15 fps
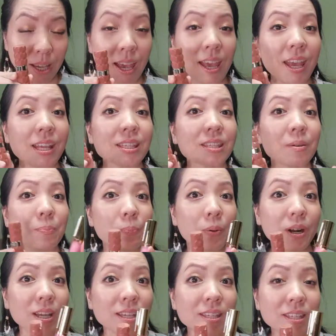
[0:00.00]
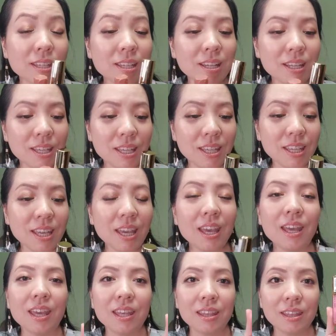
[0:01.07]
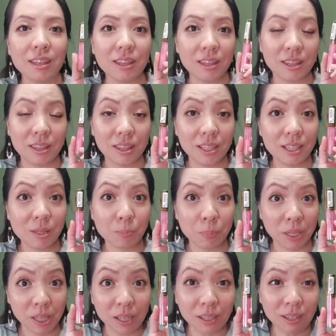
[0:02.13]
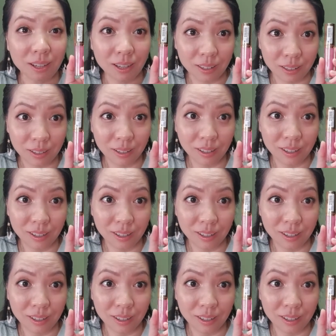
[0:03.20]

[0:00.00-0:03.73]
And surprisingly, this pink color,